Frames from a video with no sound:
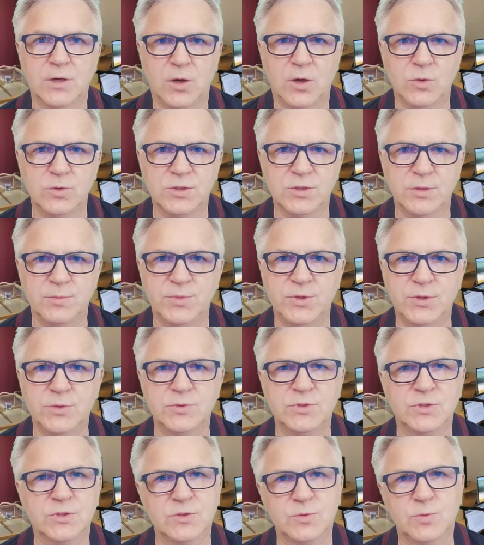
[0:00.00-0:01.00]
old
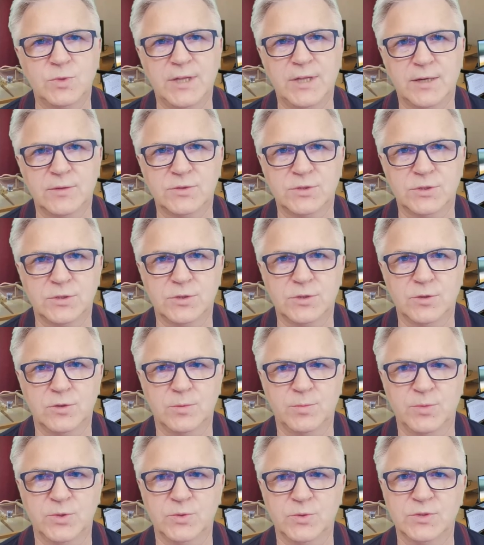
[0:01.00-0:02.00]
computers without
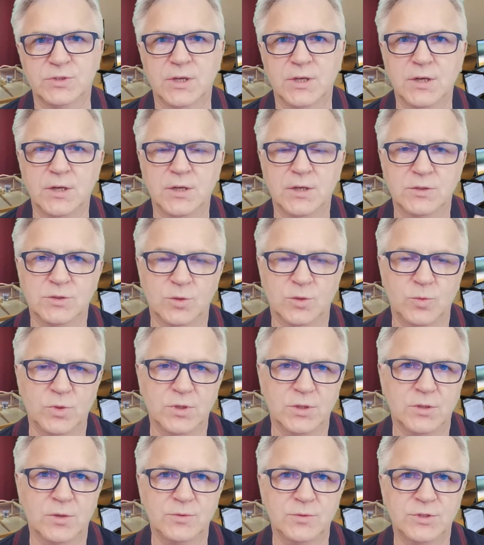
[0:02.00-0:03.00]
secure boot. So
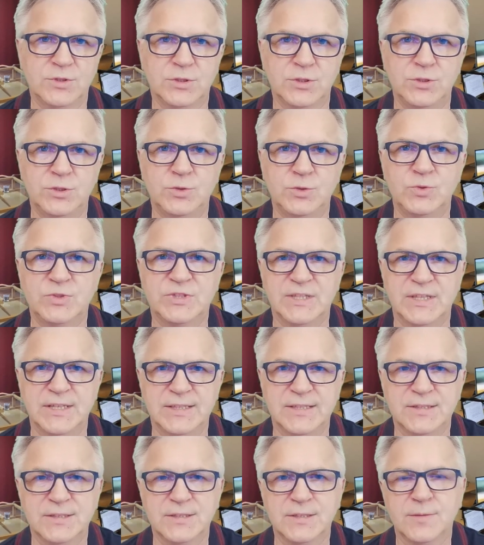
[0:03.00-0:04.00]
we're going to use
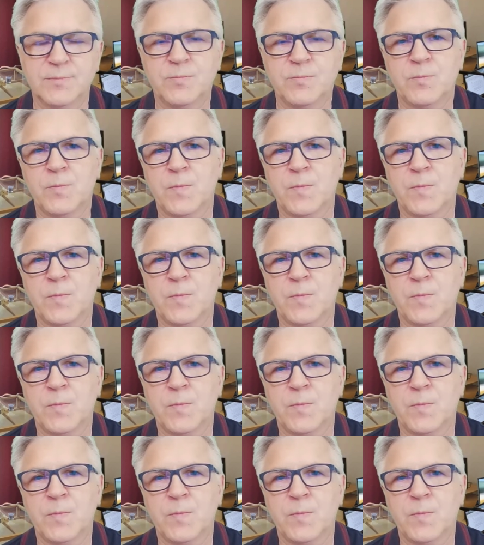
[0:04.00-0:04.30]
this.